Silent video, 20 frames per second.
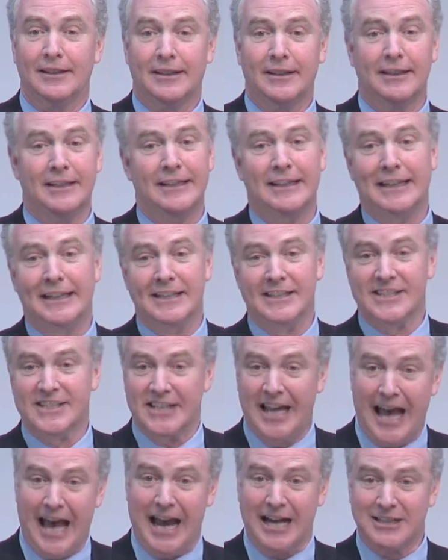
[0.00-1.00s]
going to get
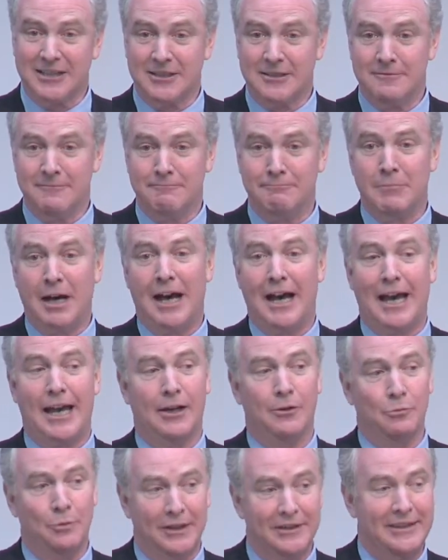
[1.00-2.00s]
socked
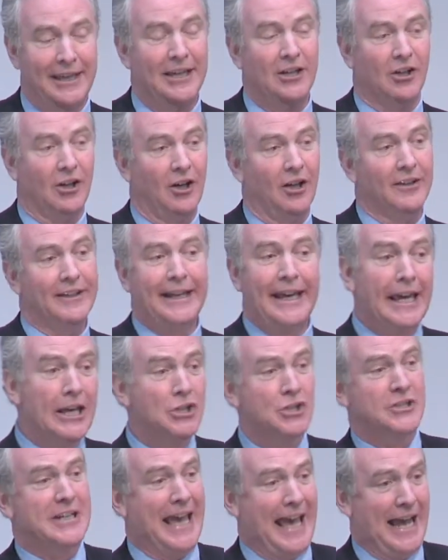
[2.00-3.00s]
by what they call an
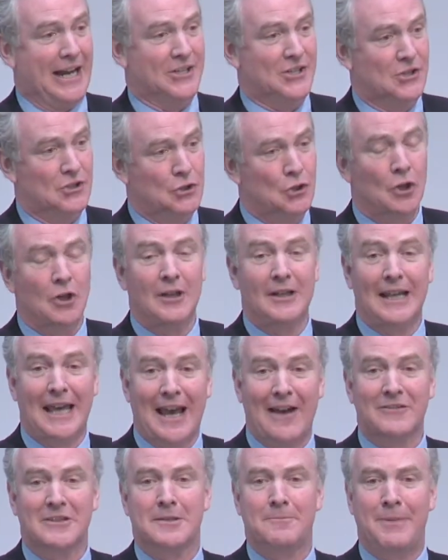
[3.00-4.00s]
age tax. You're going to
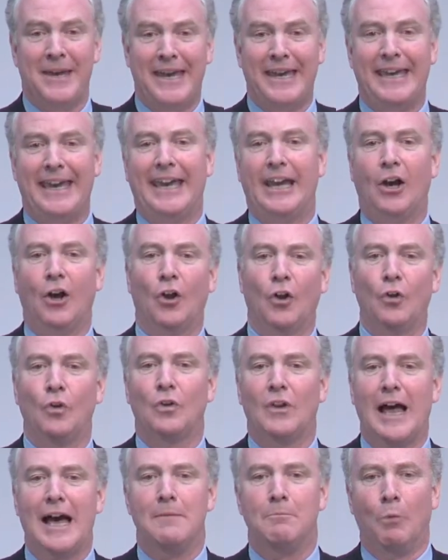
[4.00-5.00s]
have to pay a
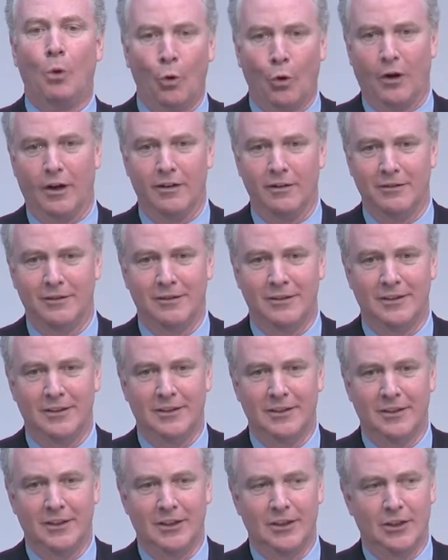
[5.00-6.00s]
whole lot more
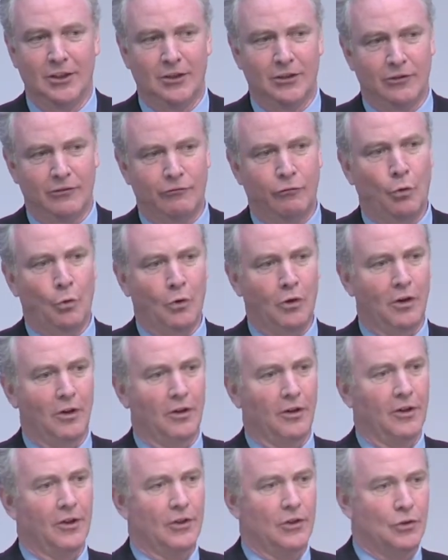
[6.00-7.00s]

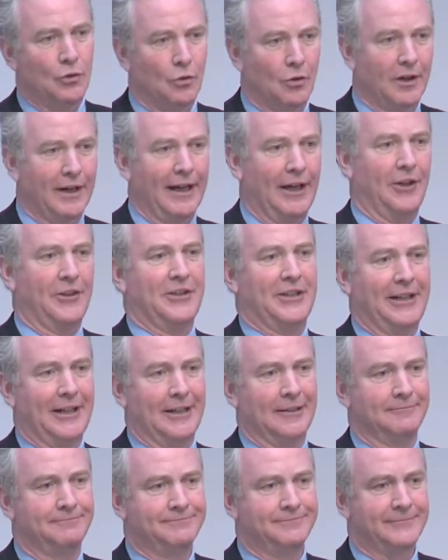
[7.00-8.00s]
for your health
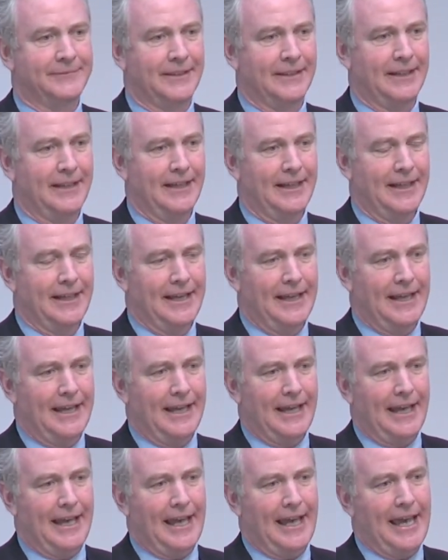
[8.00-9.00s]
care.
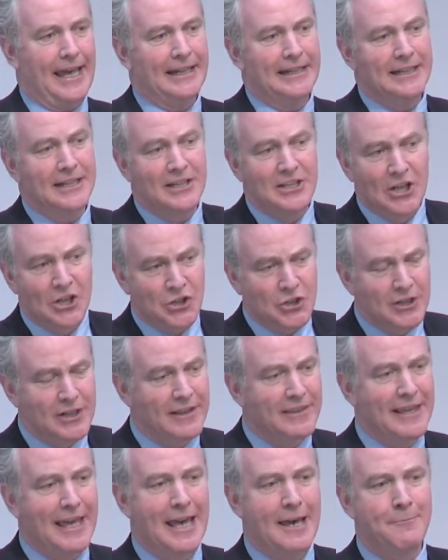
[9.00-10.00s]
And in addition
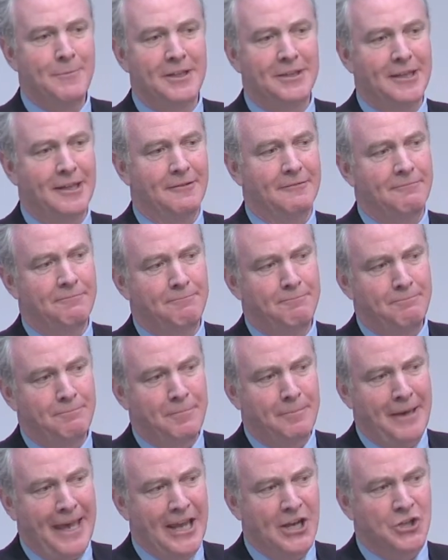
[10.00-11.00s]
to them and
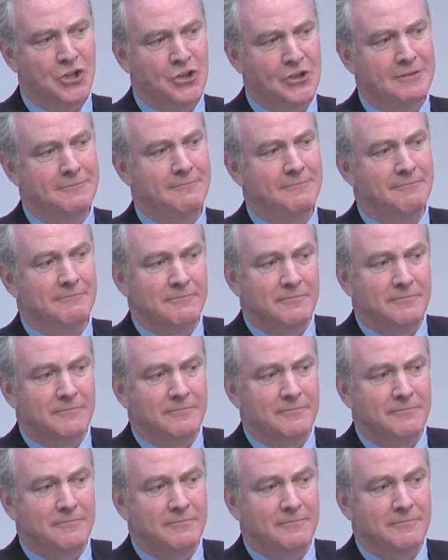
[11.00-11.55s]
the patient